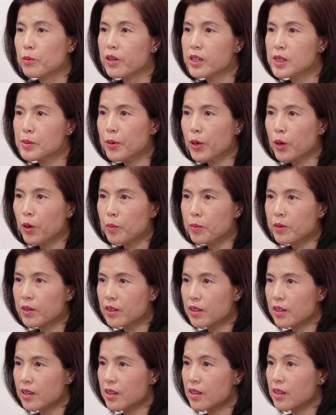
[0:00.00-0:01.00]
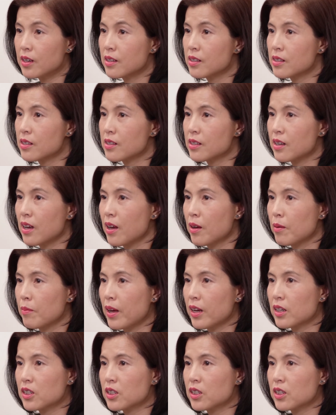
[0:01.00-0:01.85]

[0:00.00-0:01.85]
Presbyopia is um,